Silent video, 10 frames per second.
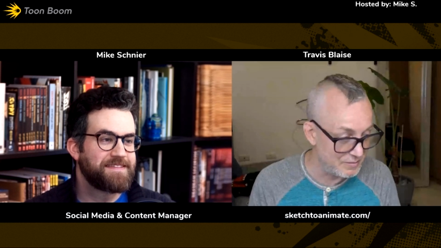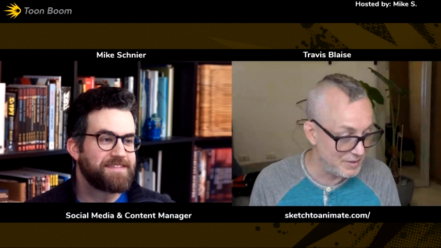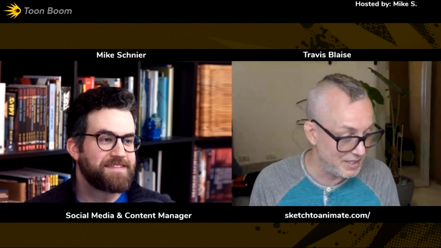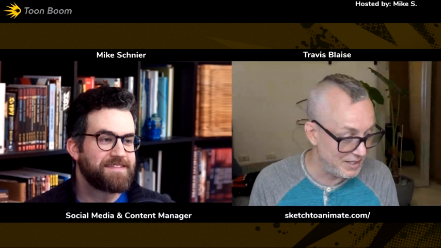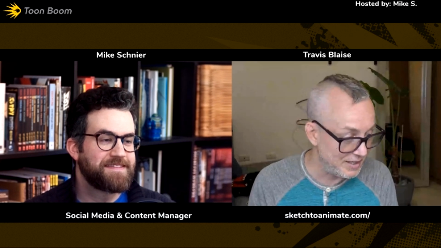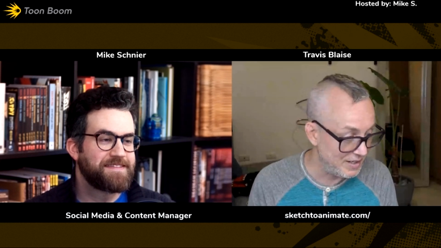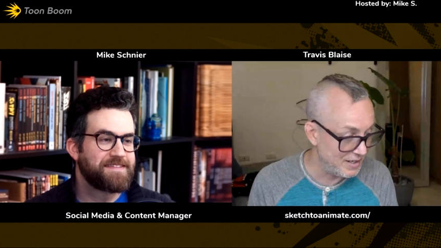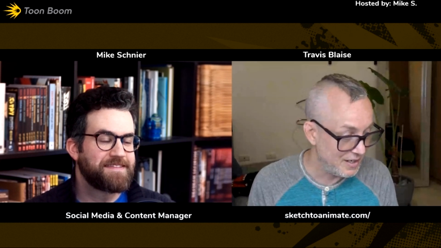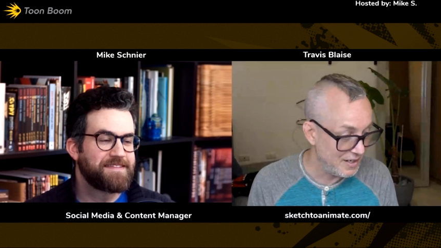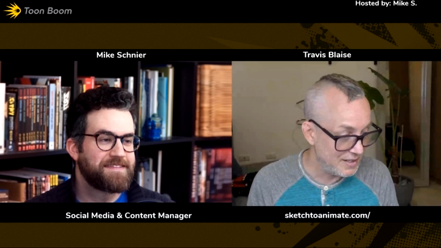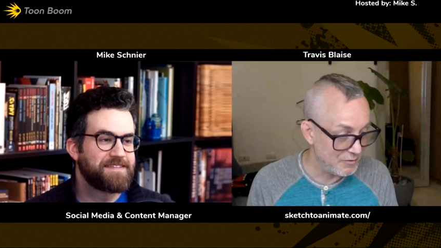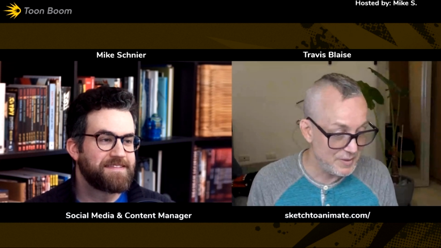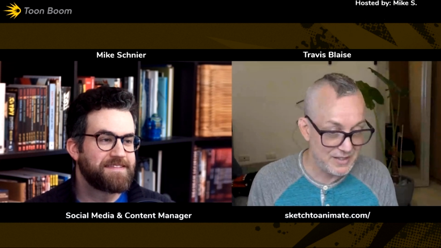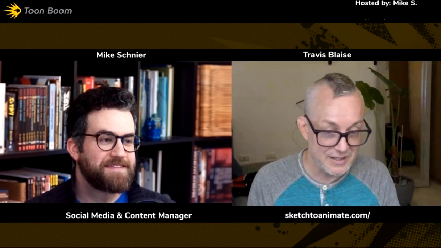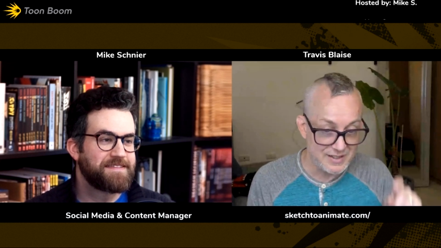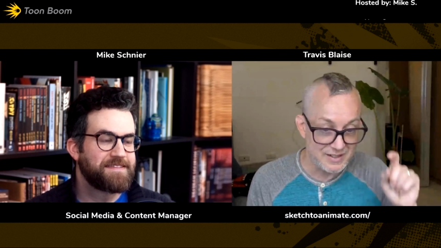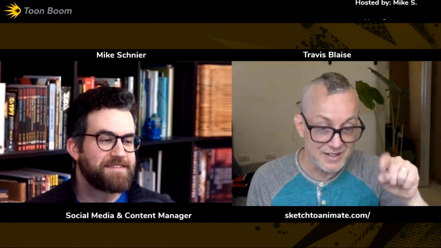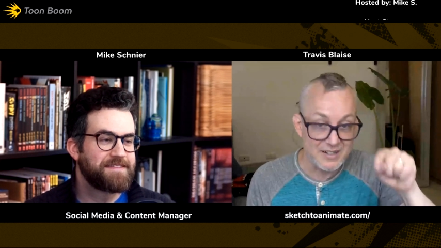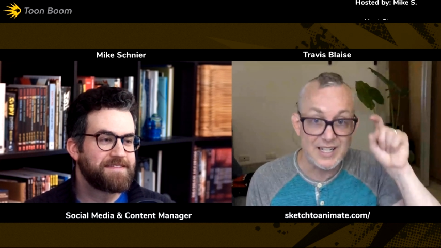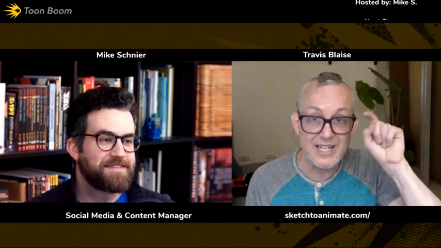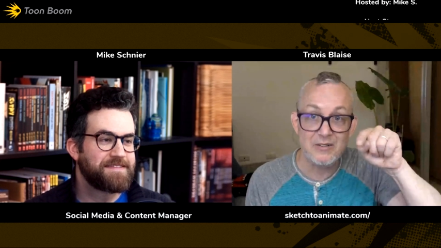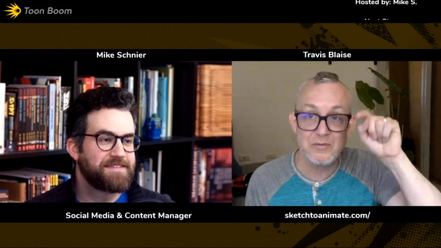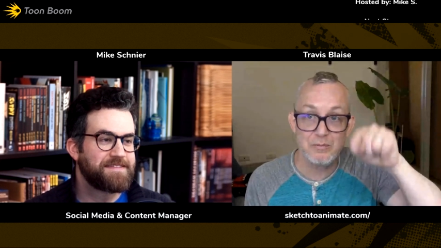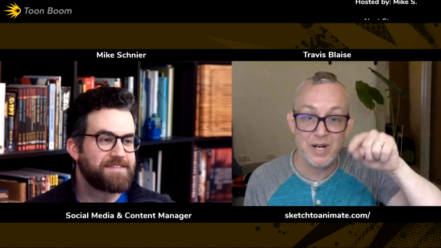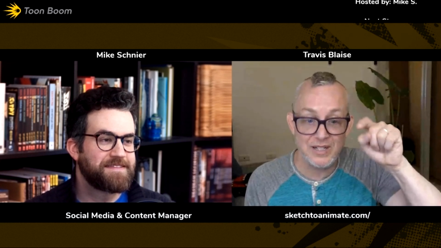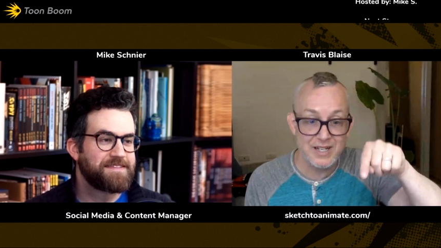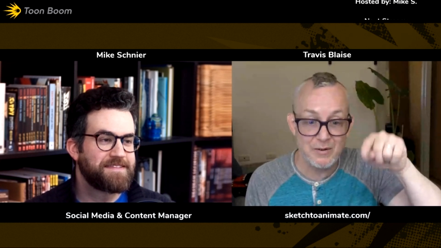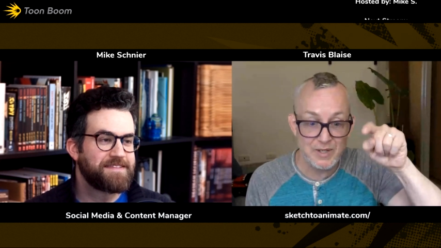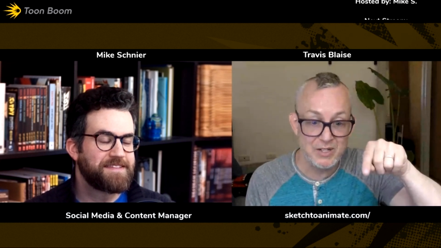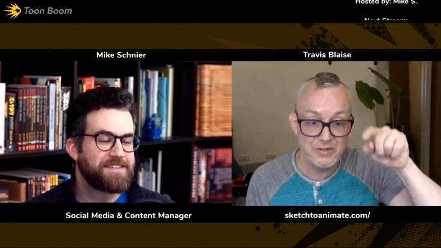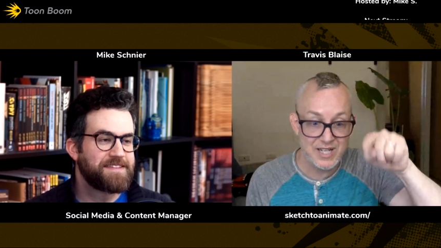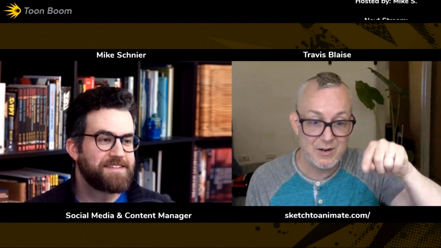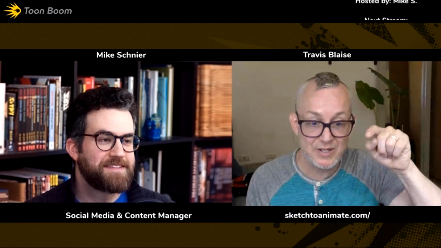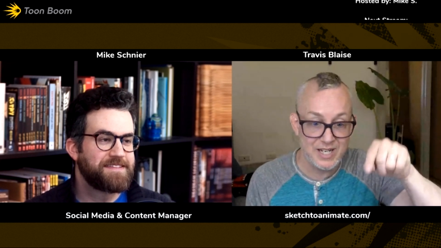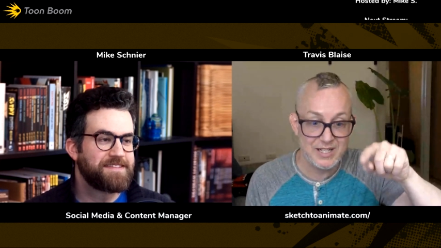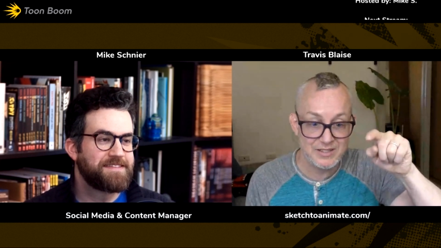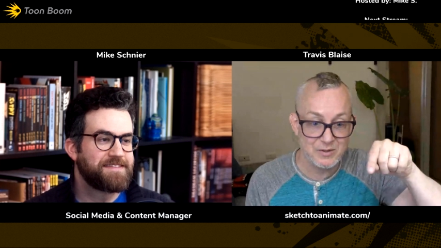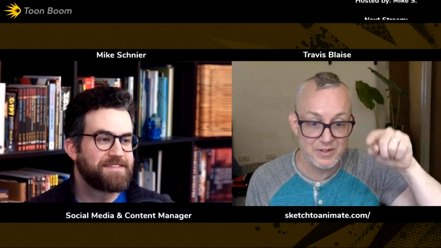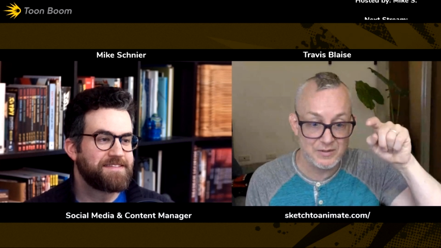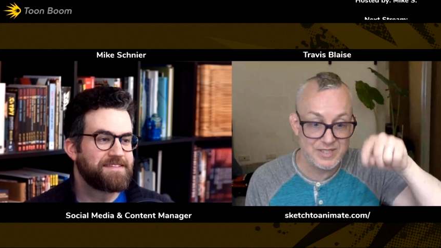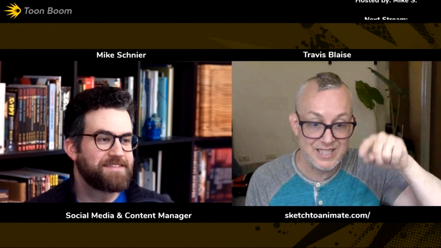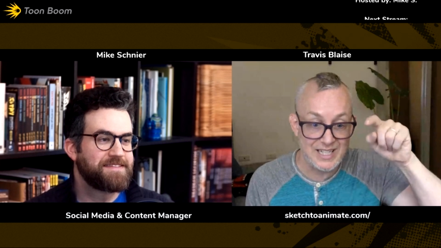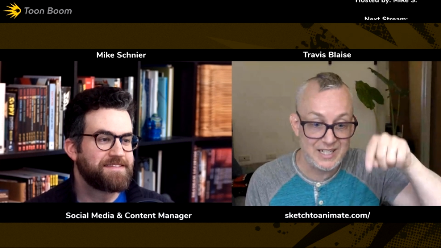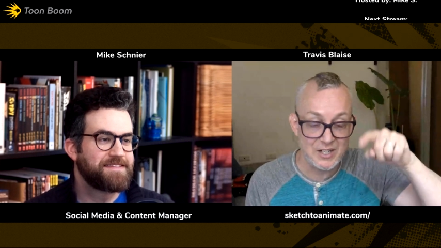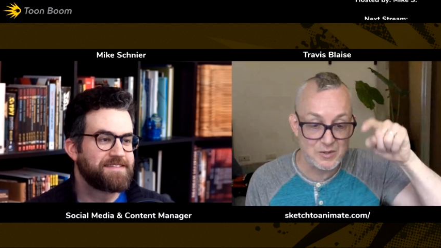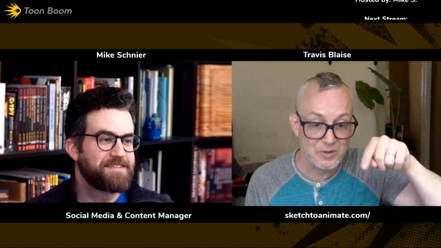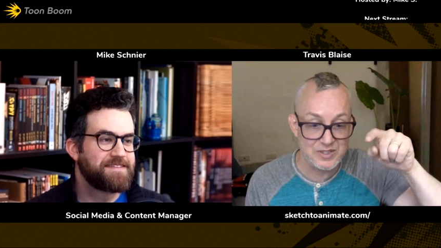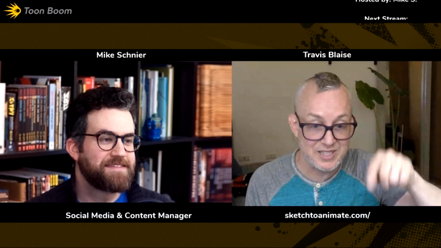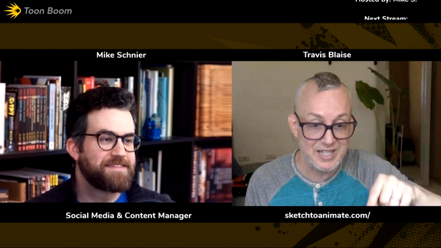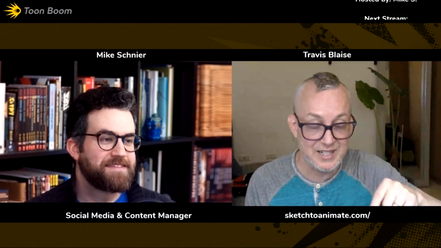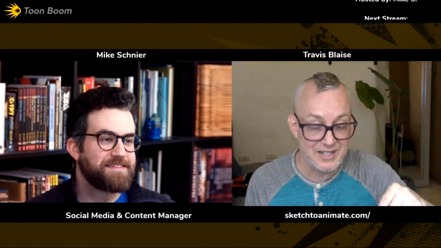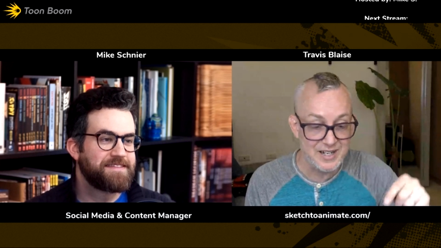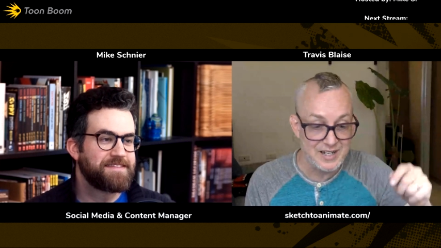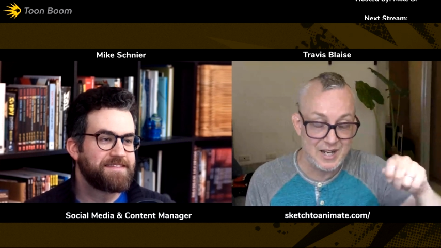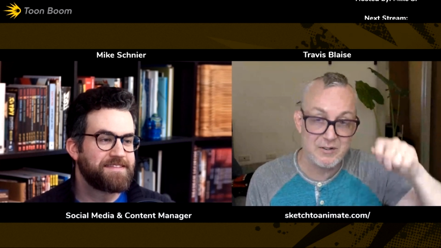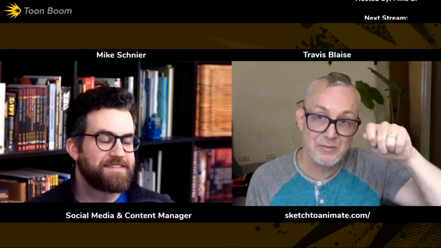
Speaker 1: And that would be, that would be the, the delete button that we use nowadays, or the Z, control Z.